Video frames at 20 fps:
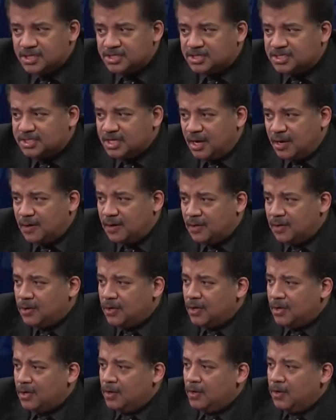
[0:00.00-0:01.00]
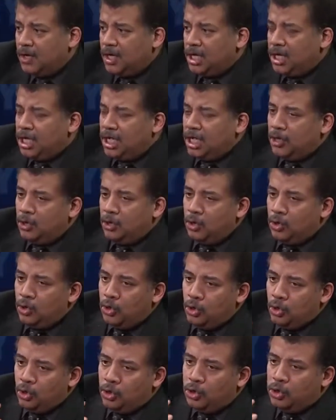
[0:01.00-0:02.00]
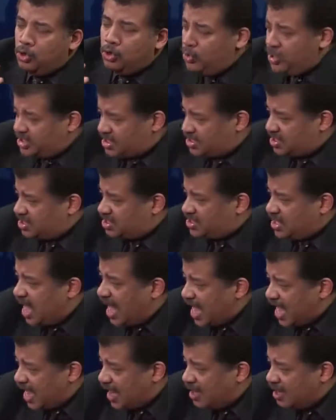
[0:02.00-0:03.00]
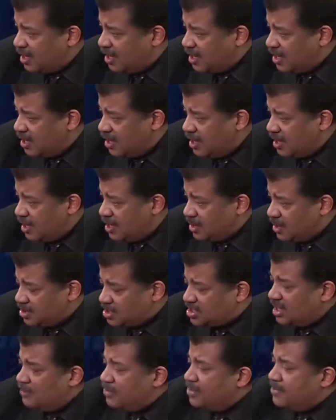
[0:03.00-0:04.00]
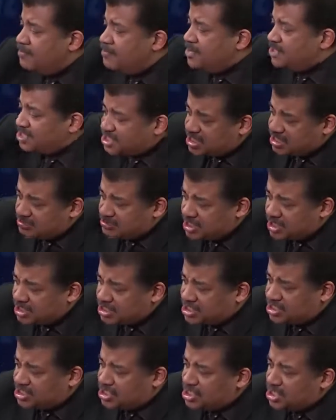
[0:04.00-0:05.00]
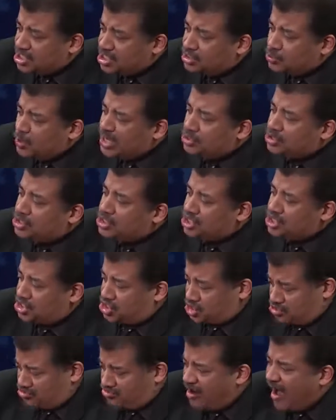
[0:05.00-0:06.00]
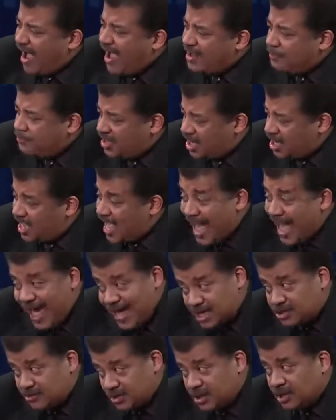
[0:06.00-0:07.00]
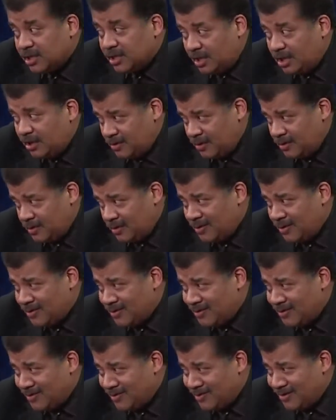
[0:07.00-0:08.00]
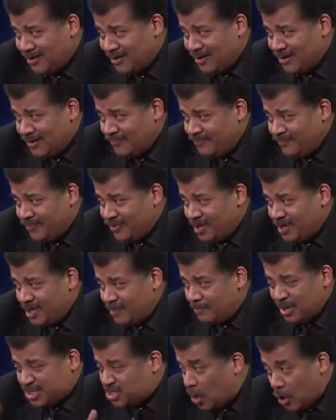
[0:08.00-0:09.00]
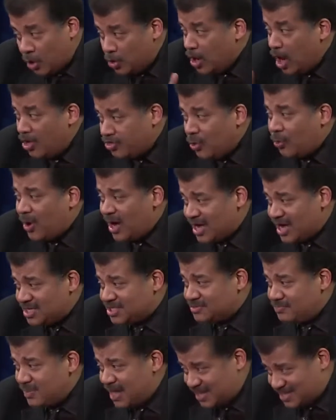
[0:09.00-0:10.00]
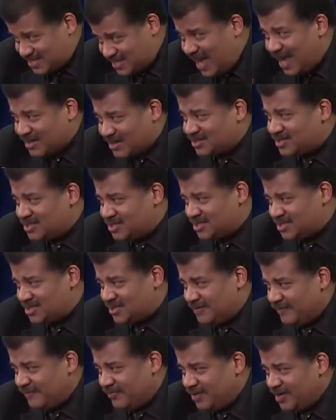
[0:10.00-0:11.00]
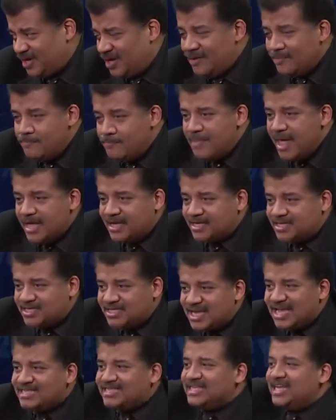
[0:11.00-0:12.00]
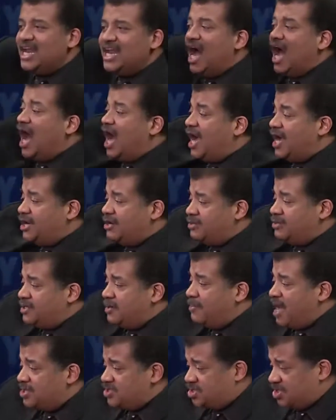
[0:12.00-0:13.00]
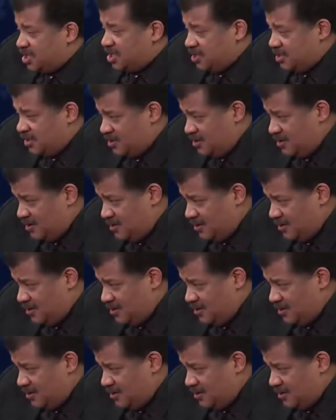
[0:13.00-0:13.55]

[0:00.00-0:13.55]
So who is to say that some of the mysterious things we are describing accurately, but don't otherwise make sense in a higher dimension.